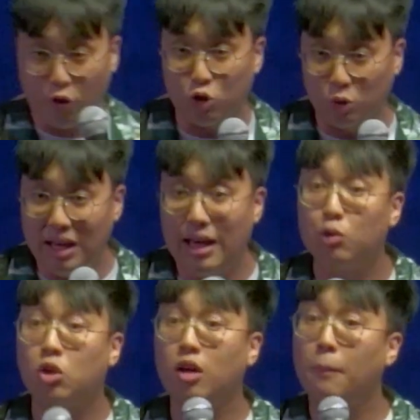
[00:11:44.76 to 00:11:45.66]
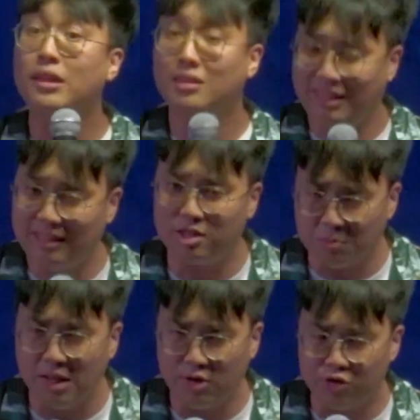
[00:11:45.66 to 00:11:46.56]
today, I'll talk about teens
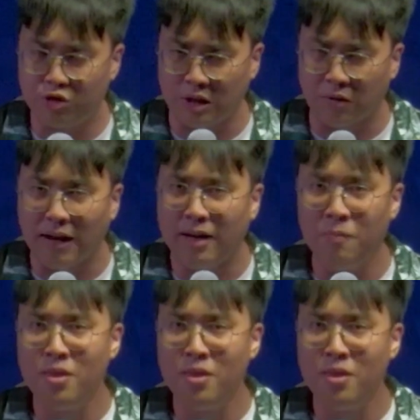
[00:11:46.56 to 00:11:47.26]
ministry, all right?